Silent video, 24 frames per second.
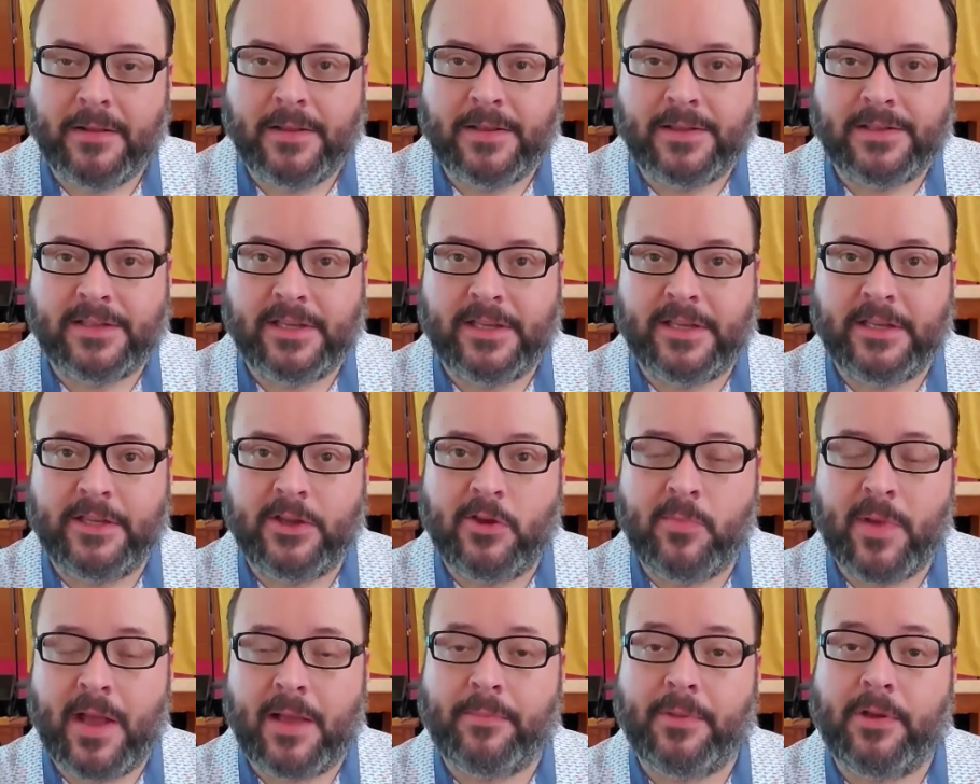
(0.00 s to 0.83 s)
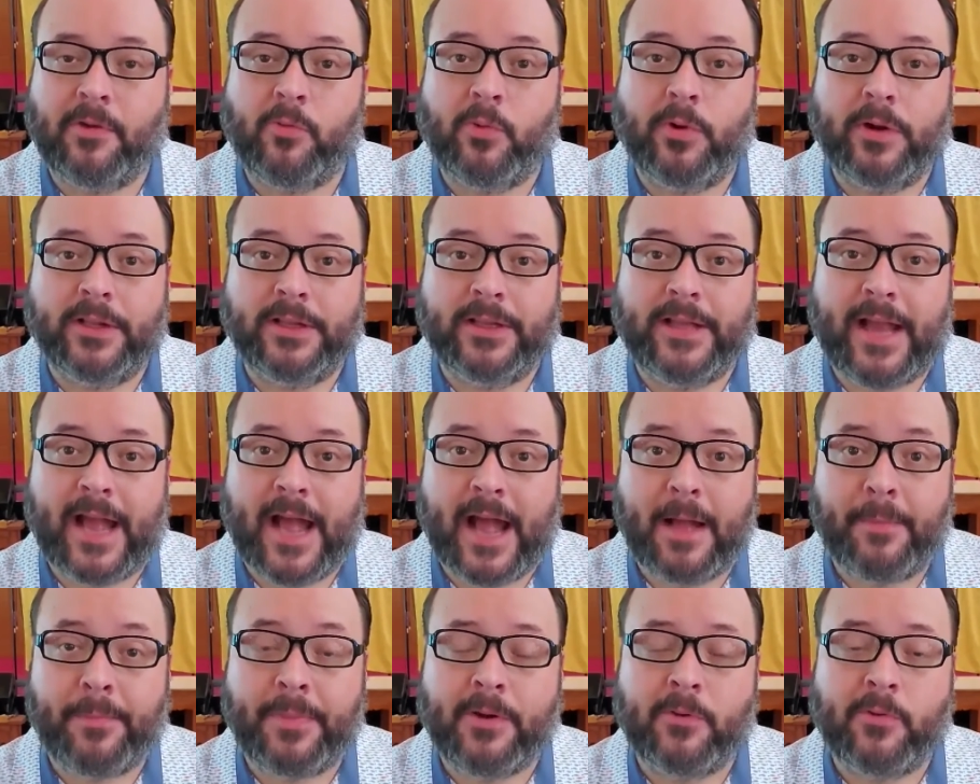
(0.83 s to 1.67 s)
See, you might be really
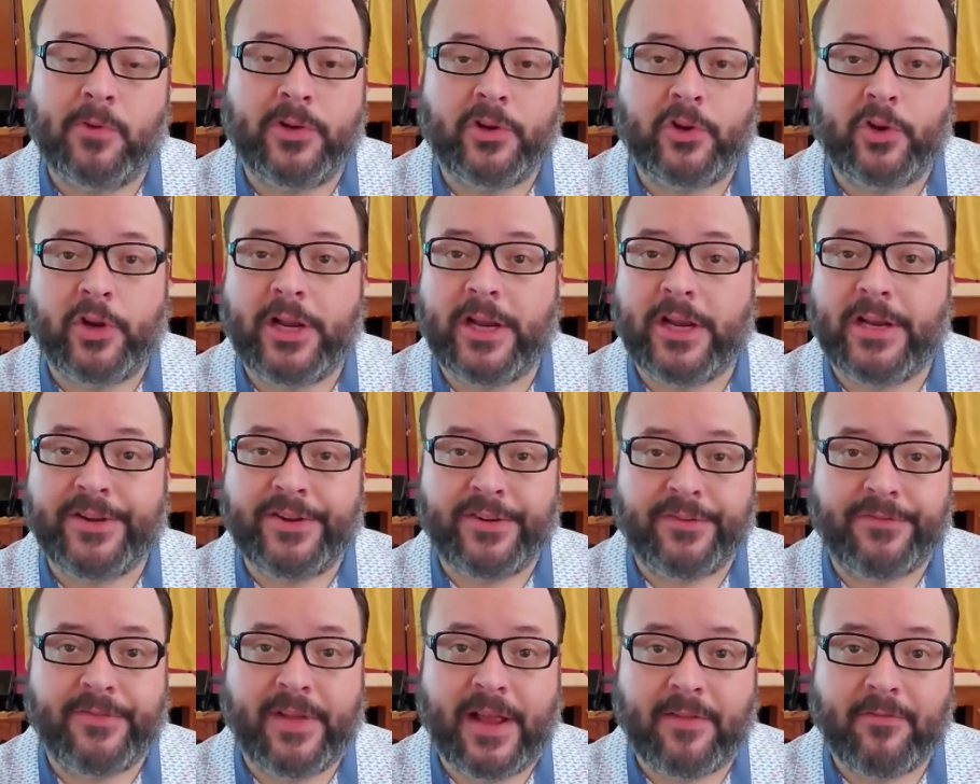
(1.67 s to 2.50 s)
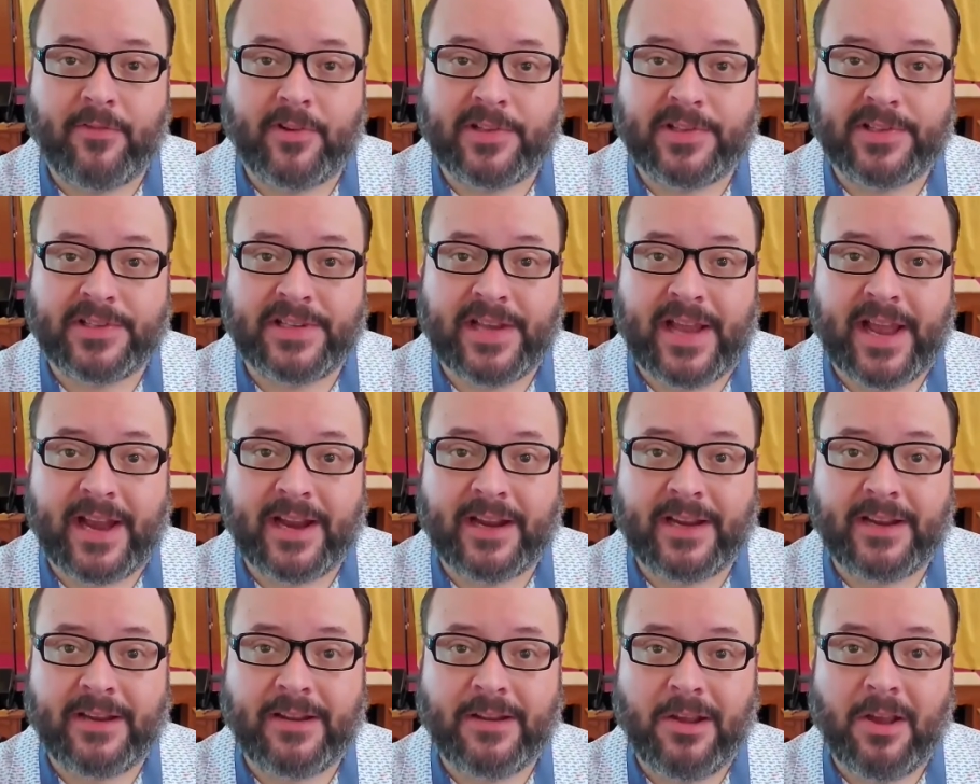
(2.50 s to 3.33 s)
happy when you're eating your favorite
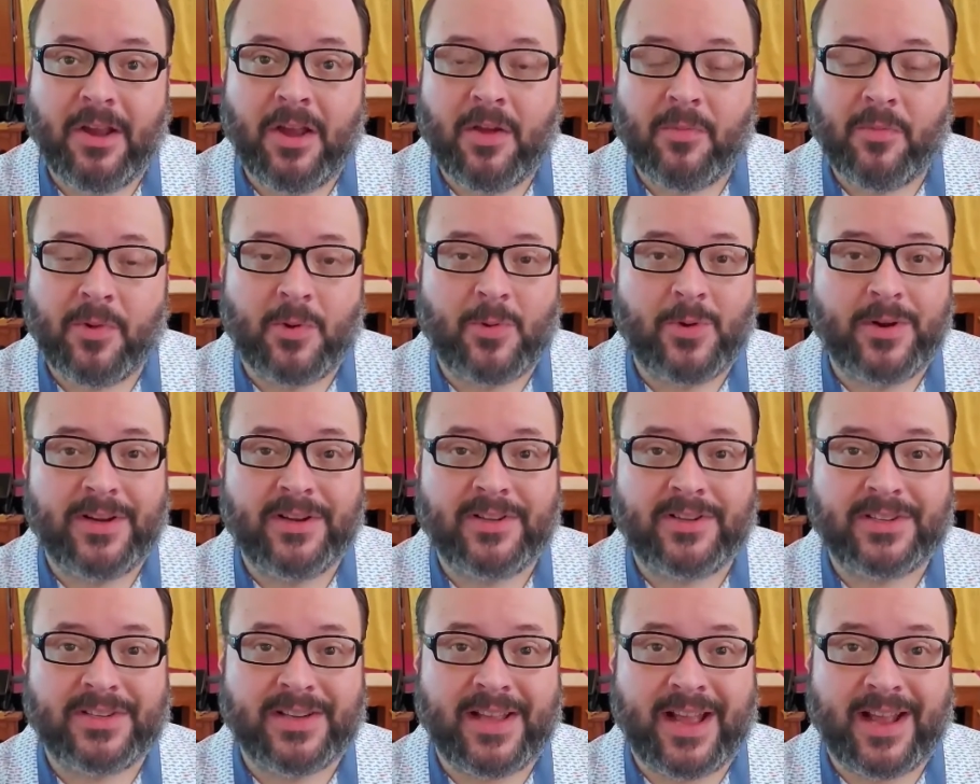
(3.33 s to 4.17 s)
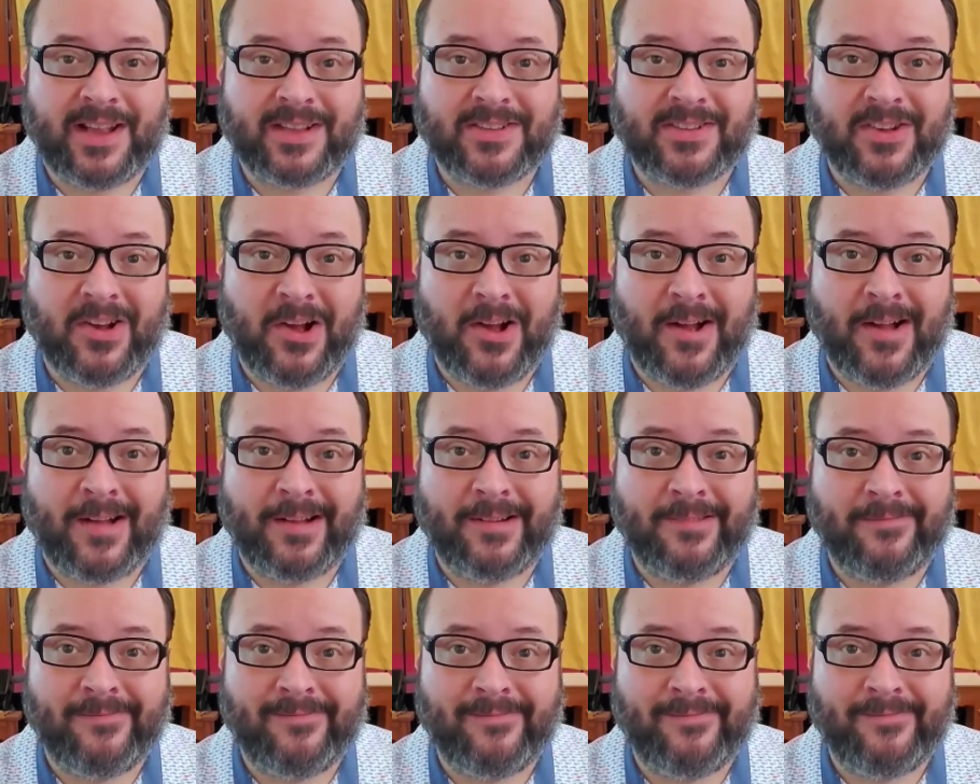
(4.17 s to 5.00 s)
snack, but when your snack's
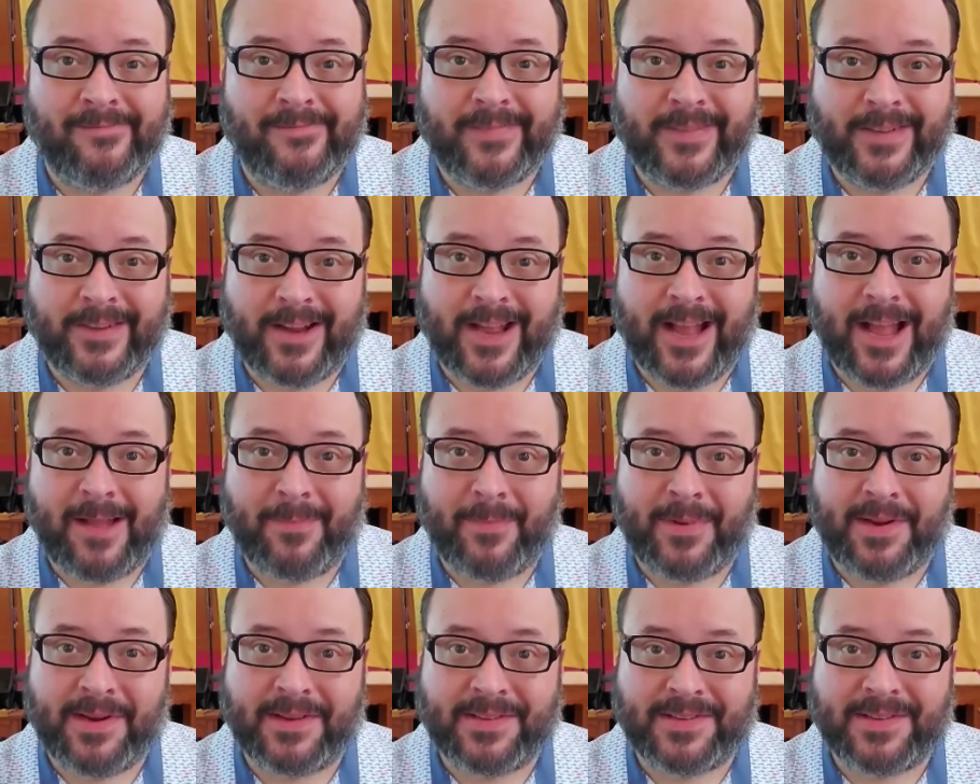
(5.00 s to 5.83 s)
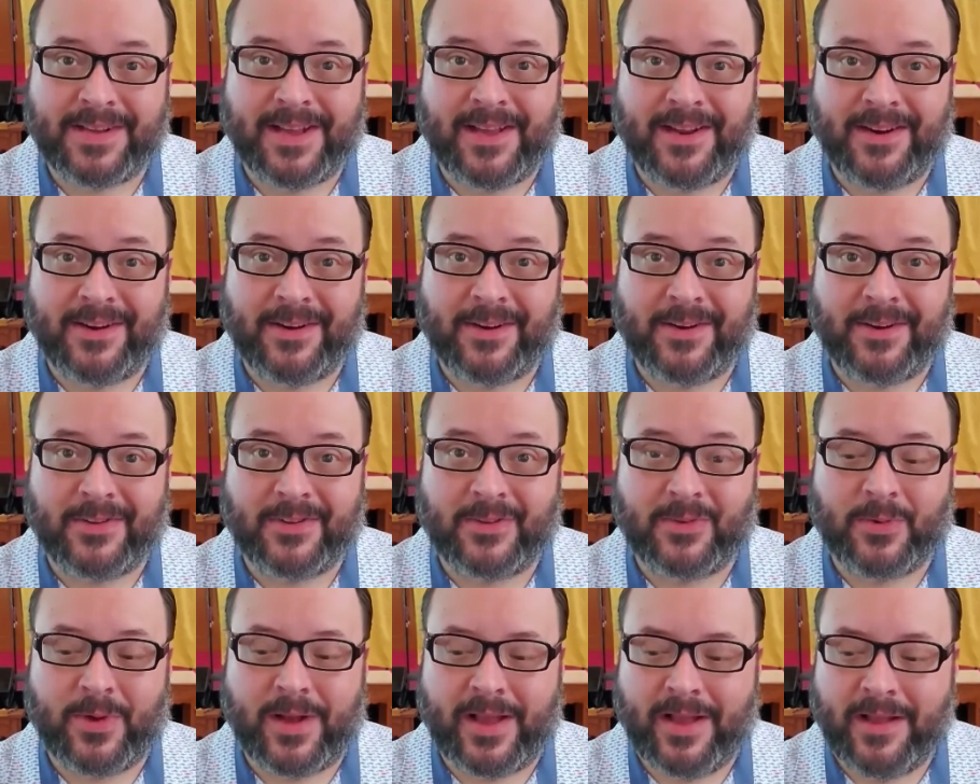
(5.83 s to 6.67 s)
gone, your happiness kind of goes
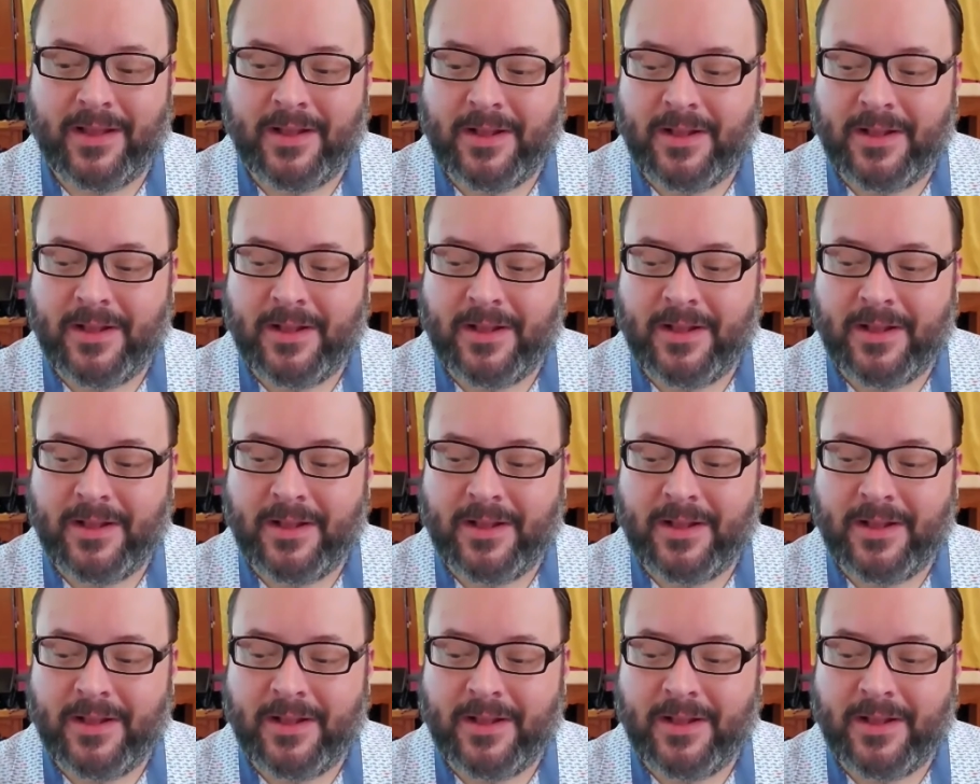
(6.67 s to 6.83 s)
away.